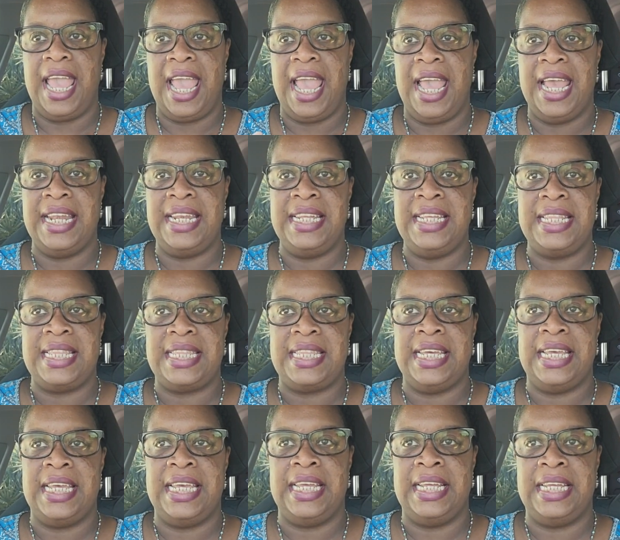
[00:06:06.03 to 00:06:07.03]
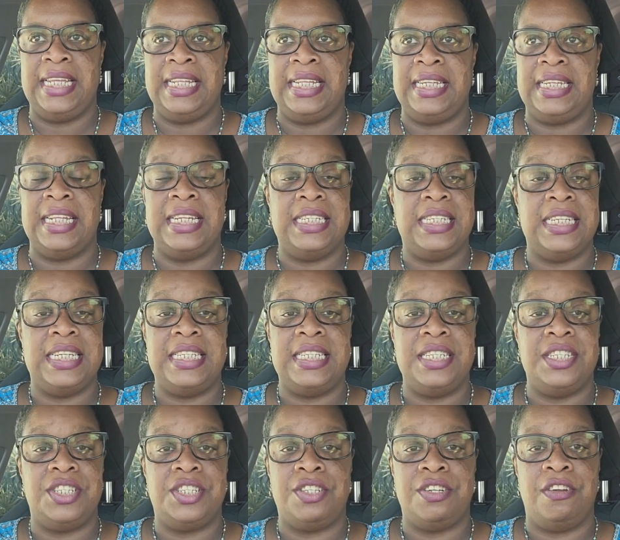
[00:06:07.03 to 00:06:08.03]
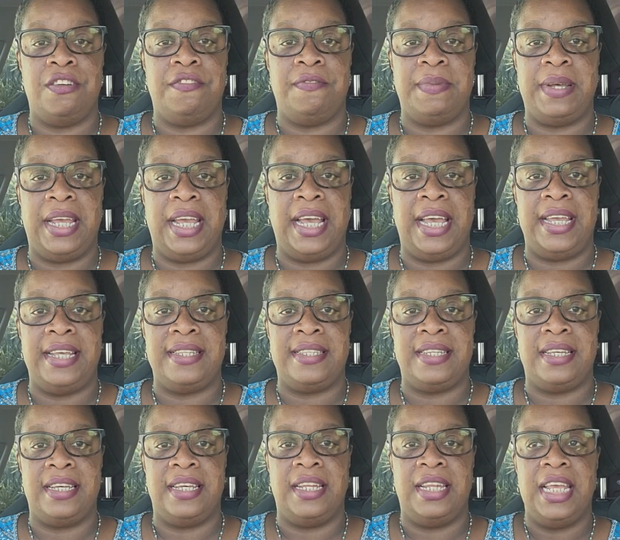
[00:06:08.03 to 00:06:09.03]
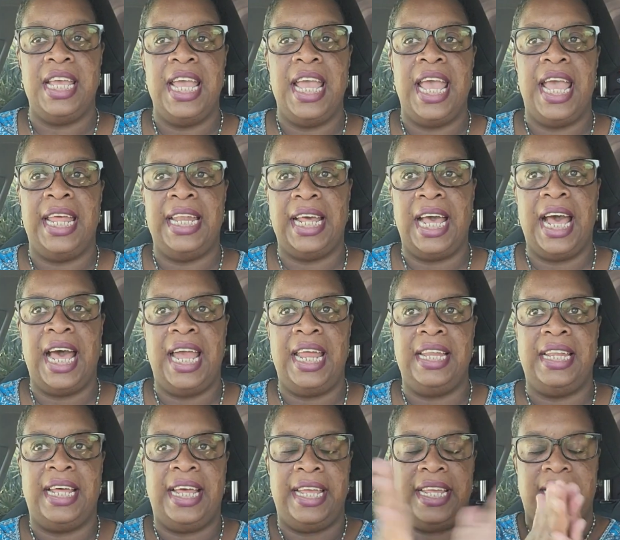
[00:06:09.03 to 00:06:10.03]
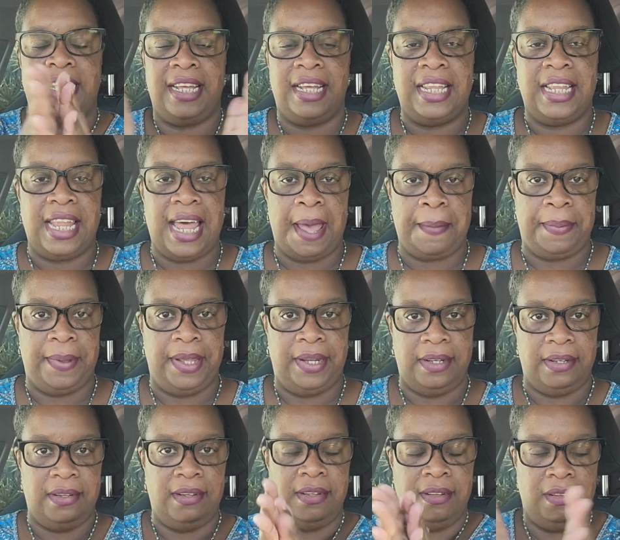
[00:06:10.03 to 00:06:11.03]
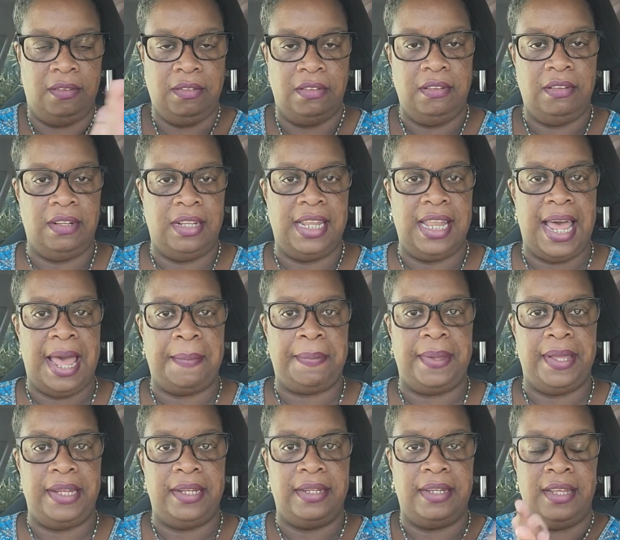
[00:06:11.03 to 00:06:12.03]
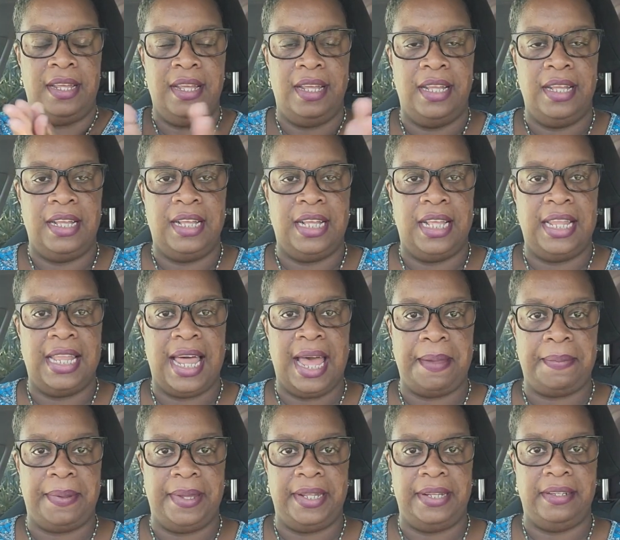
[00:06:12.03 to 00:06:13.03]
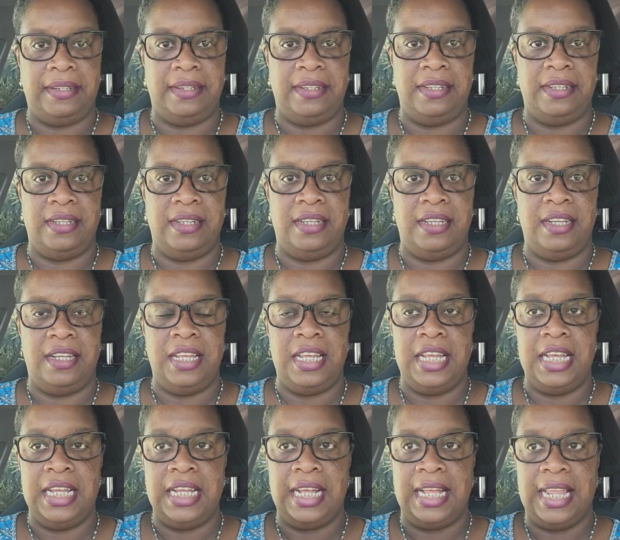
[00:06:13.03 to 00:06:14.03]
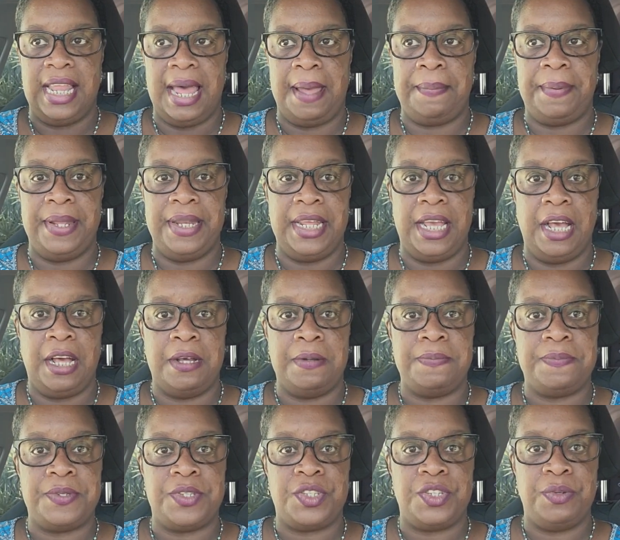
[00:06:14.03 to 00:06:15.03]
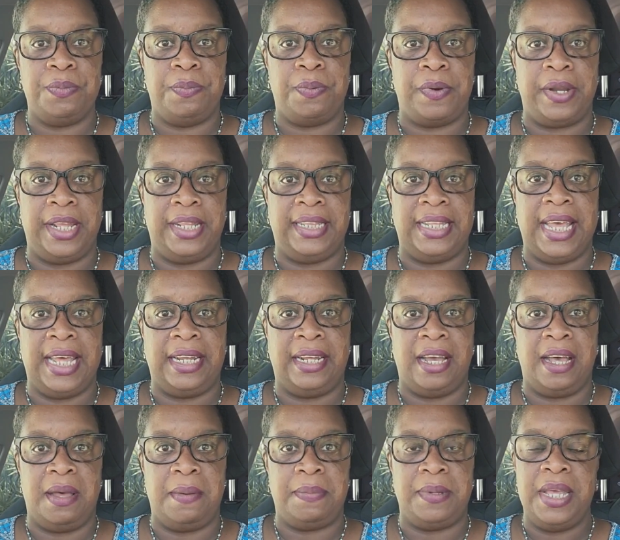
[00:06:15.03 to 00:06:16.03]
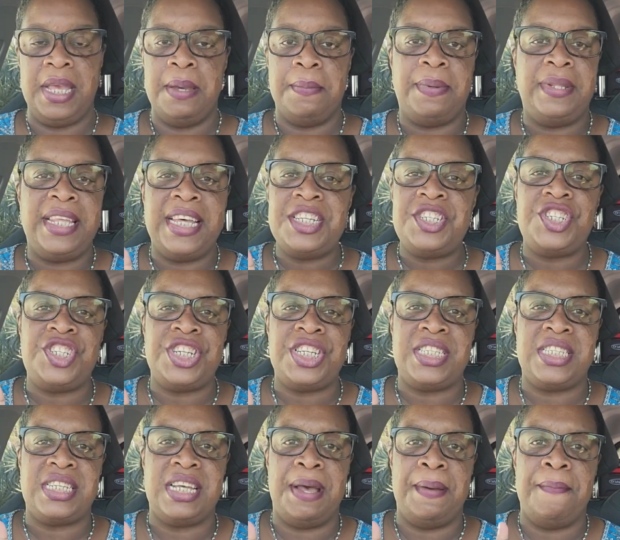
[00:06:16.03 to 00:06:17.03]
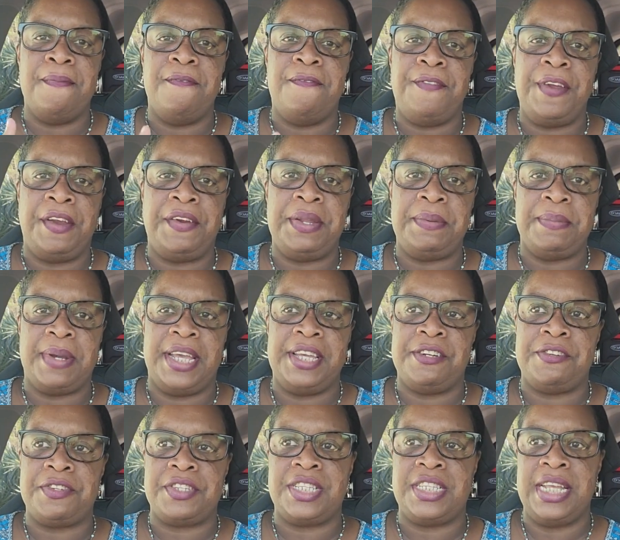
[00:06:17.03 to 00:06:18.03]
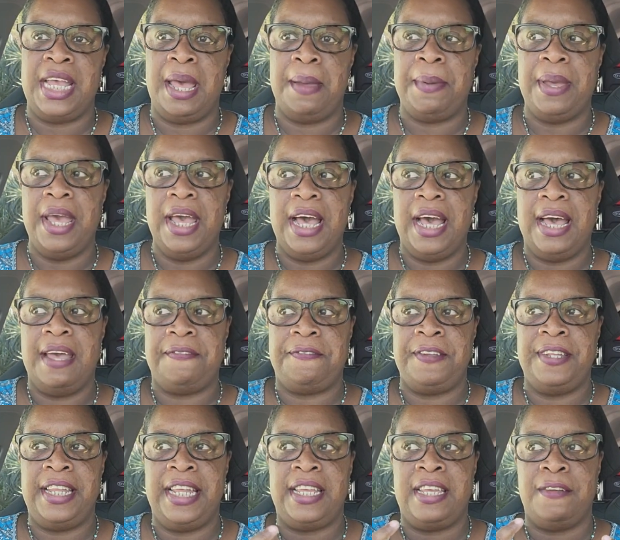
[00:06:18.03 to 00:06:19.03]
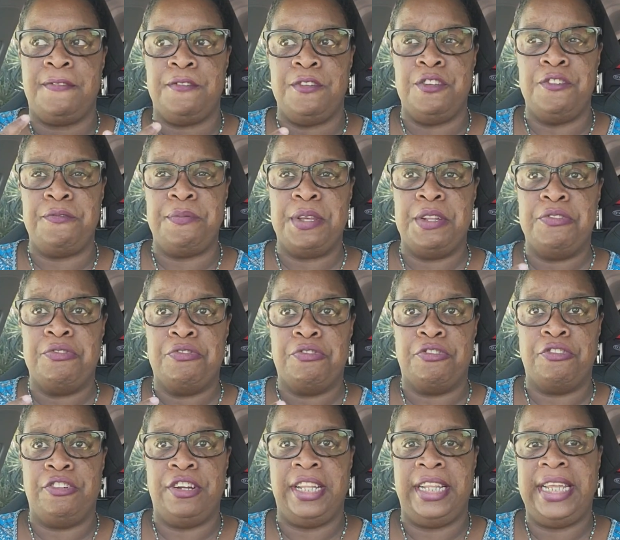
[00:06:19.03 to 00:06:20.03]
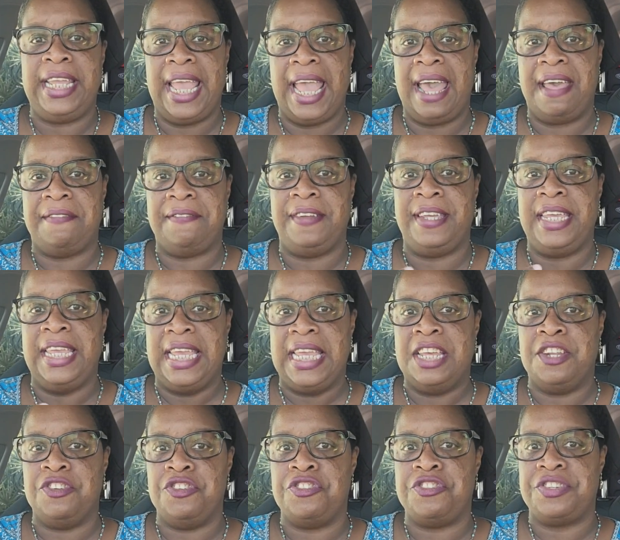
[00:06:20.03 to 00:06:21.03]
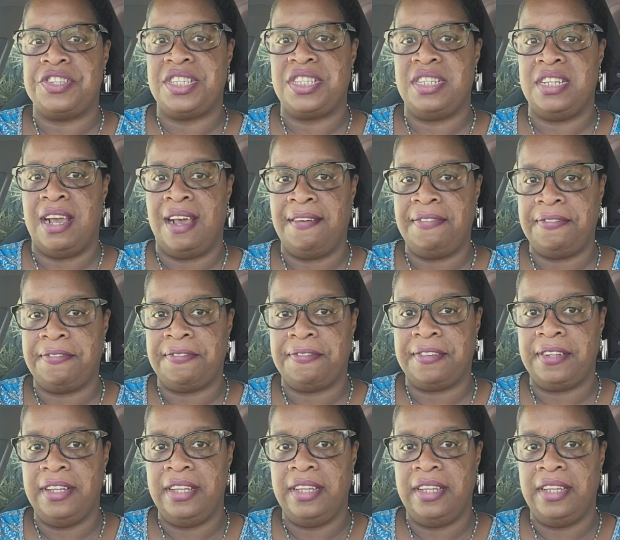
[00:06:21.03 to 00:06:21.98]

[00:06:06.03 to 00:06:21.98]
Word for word: anything that doesn't serve my highest good. And I like clapping, clapping, clapping. Clapping helps to break that up. But that's just a very minor step. I feel like if you've been really heavy in your stuff,